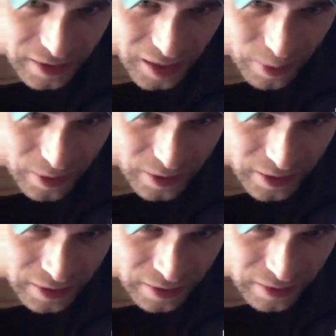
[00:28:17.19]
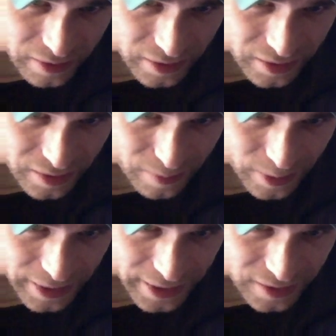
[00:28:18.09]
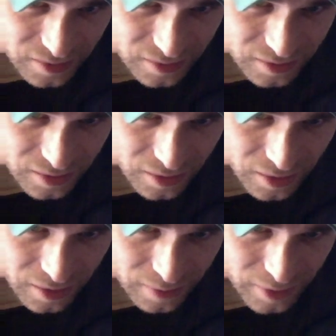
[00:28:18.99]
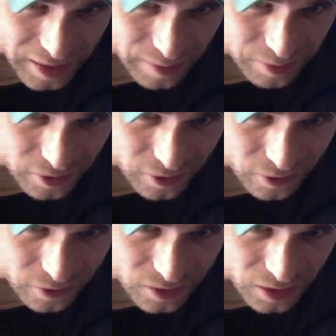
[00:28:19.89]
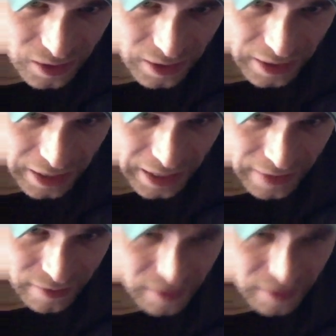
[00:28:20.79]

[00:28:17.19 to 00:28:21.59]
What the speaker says: I put in the brass lamp screws, and